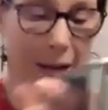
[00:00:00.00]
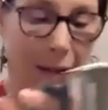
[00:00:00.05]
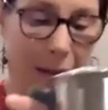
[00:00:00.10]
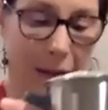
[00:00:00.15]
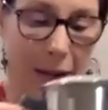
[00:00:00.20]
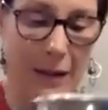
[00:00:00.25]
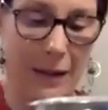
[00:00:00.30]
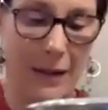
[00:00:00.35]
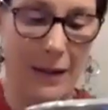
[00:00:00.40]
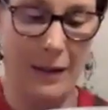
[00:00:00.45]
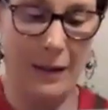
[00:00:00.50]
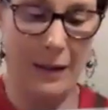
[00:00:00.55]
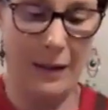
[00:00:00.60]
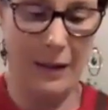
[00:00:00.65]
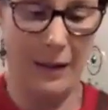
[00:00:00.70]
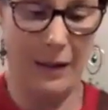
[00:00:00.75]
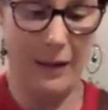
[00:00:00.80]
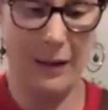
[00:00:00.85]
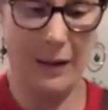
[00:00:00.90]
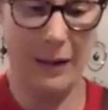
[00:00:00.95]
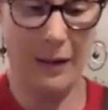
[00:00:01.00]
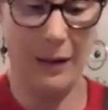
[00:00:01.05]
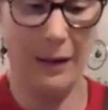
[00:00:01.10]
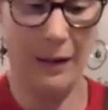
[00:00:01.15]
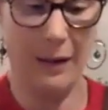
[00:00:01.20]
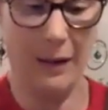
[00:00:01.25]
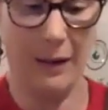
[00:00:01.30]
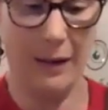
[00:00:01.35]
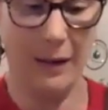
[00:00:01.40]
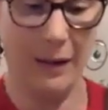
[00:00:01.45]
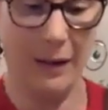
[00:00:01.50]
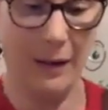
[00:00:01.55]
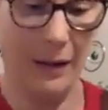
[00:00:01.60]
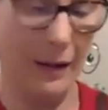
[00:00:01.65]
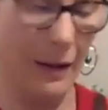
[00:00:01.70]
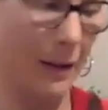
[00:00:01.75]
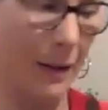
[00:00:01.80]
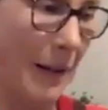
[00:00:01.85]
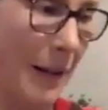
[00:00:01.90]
at your demo.